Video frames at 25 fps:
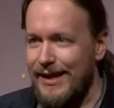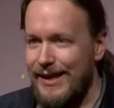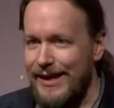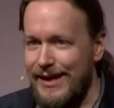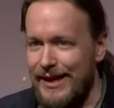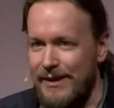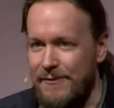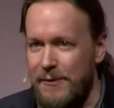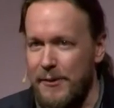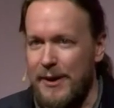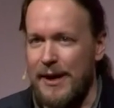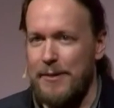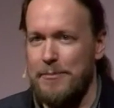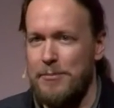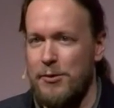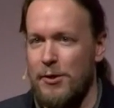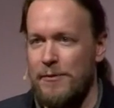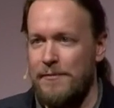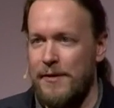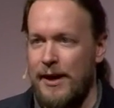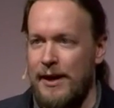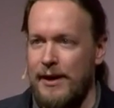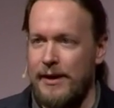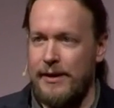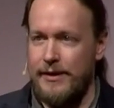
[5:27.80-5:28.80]
if you can
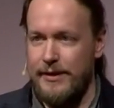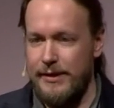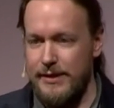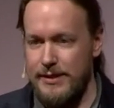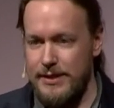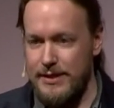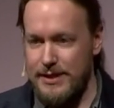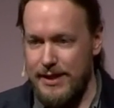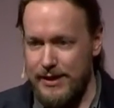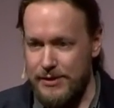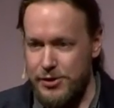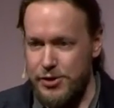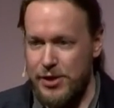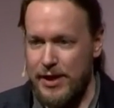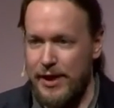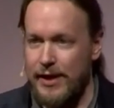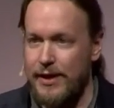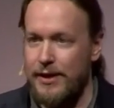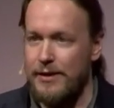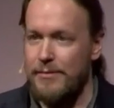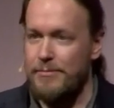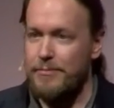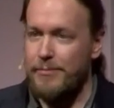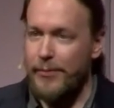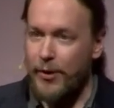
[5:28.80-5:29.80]
provide such
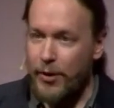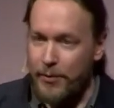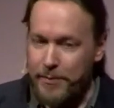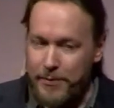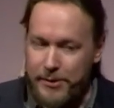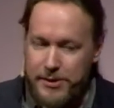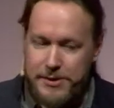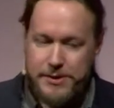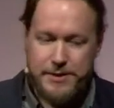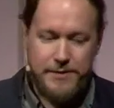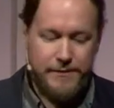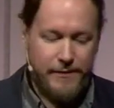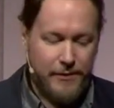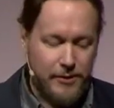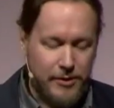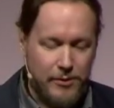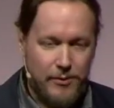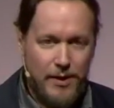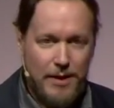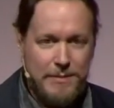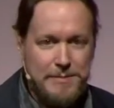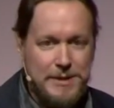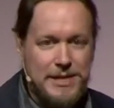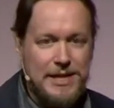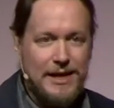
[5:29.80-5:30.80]
a purpose for the
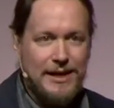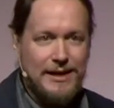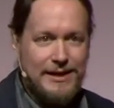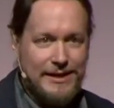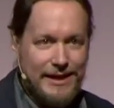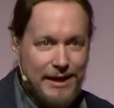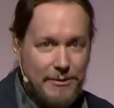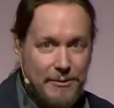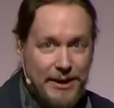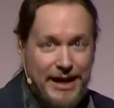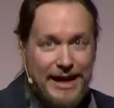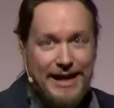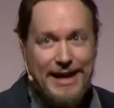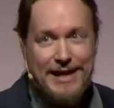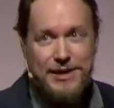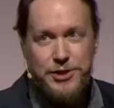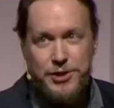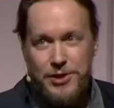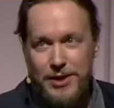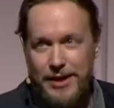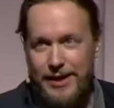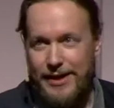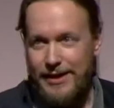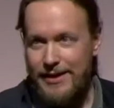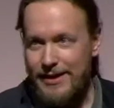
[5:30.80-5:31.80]
website, then we can
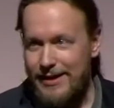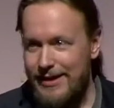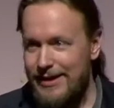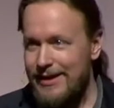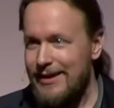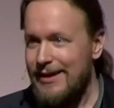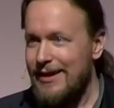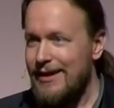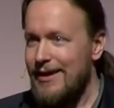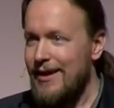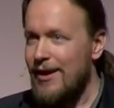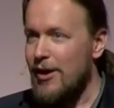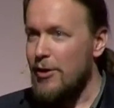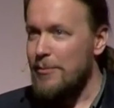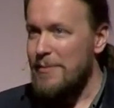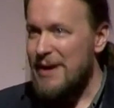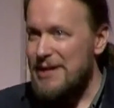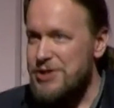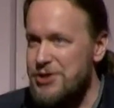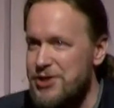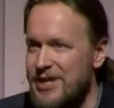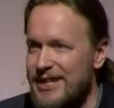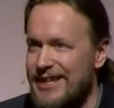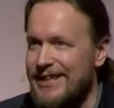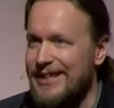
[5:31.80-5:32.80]
actually, our
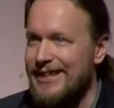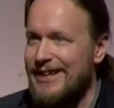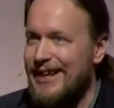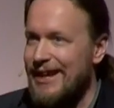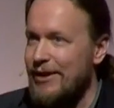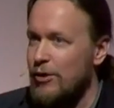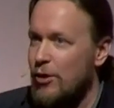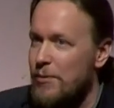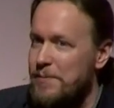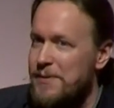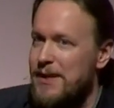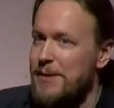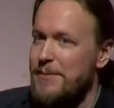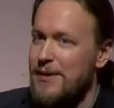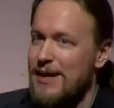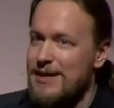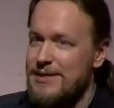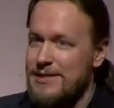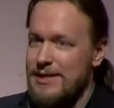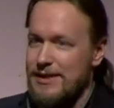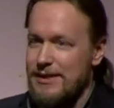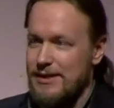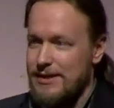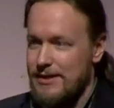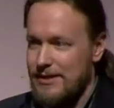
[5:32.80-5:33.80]
machine can
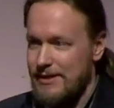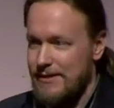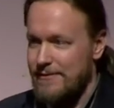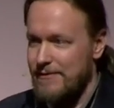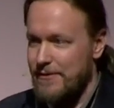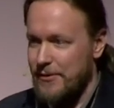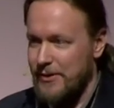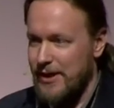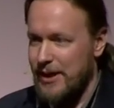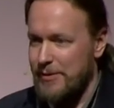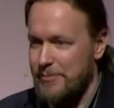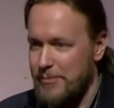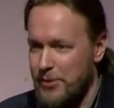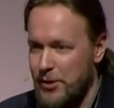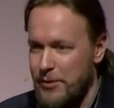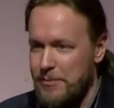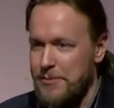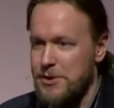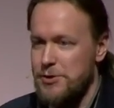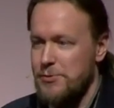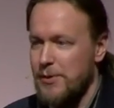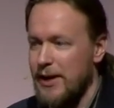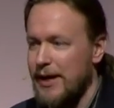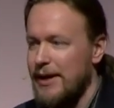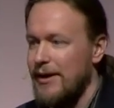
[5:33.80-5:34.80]
optimize it for that
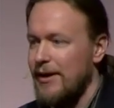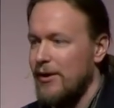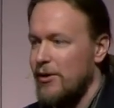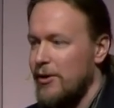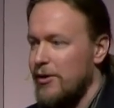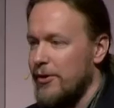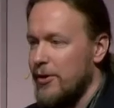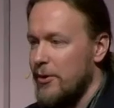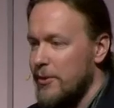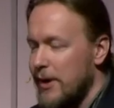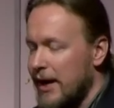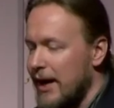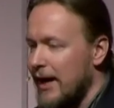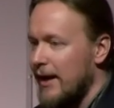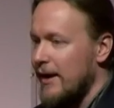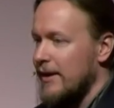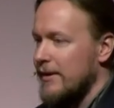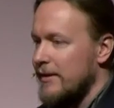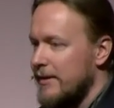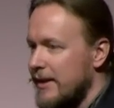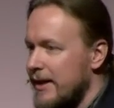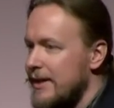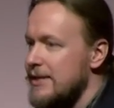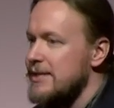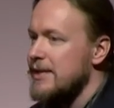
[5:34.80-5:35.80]
purpose. We can learn, okay,
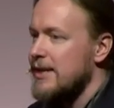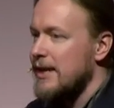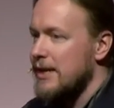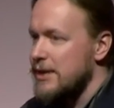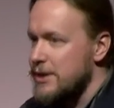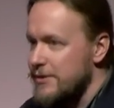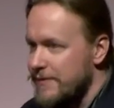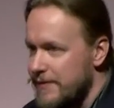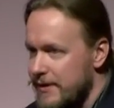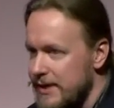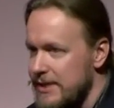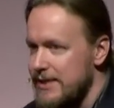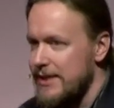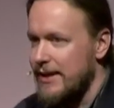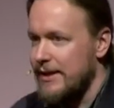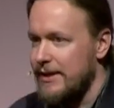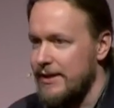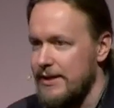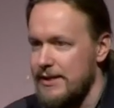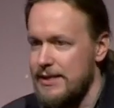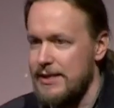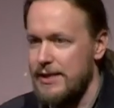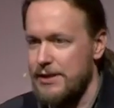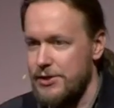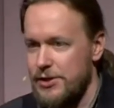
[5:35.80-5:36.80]
these kinds of design
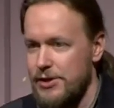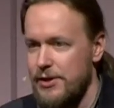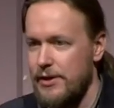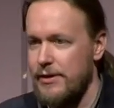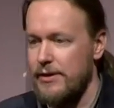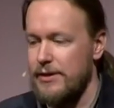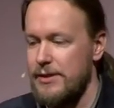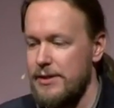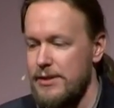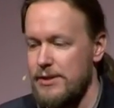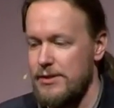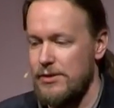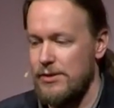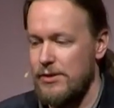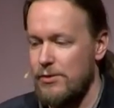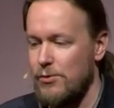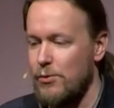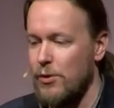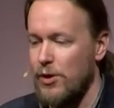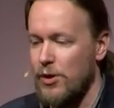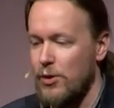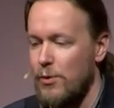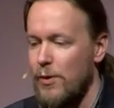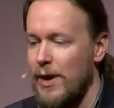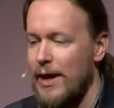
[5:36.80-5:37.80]
decisions
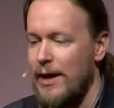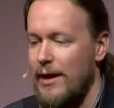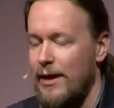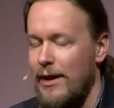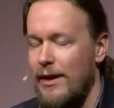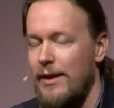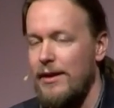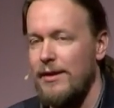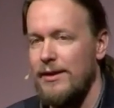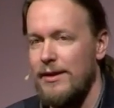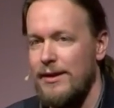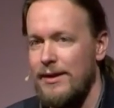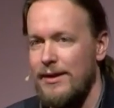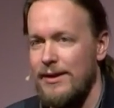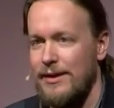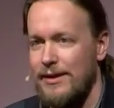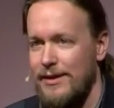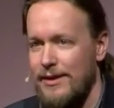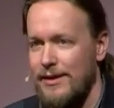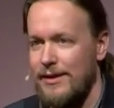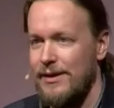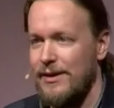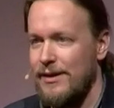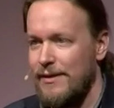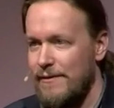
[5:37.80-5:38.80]
work well
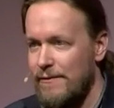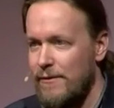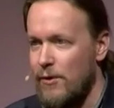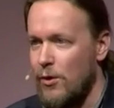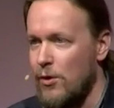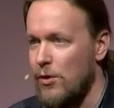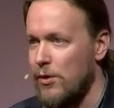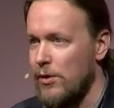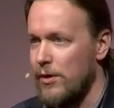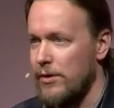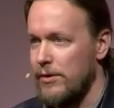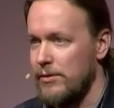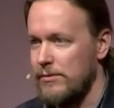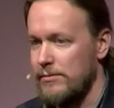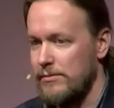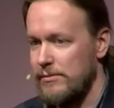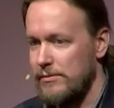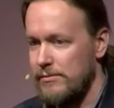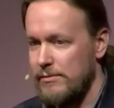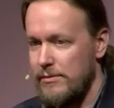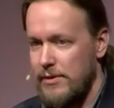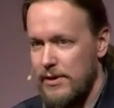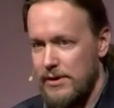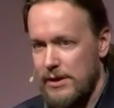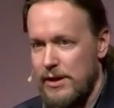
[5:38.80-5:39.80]
for
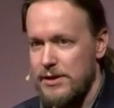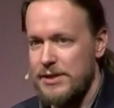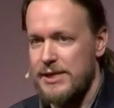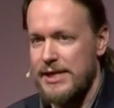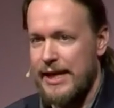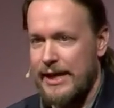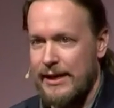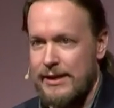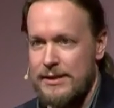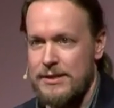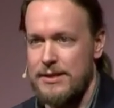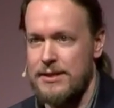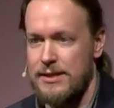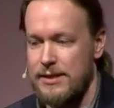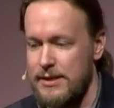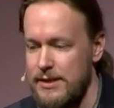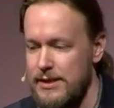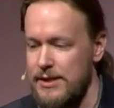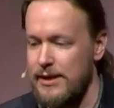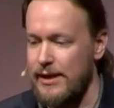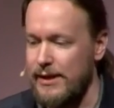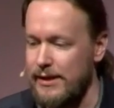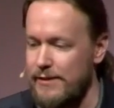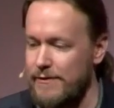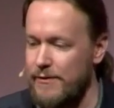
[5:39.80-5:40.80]
a sales
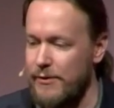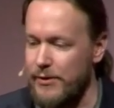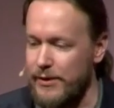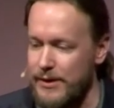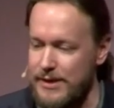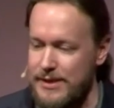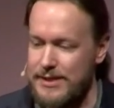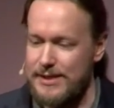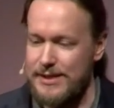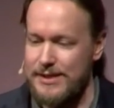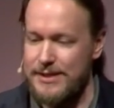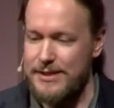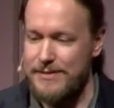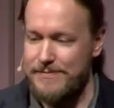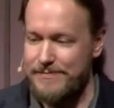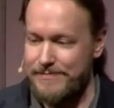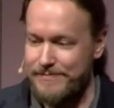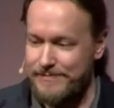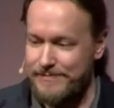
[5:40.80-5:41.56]
site, for instance.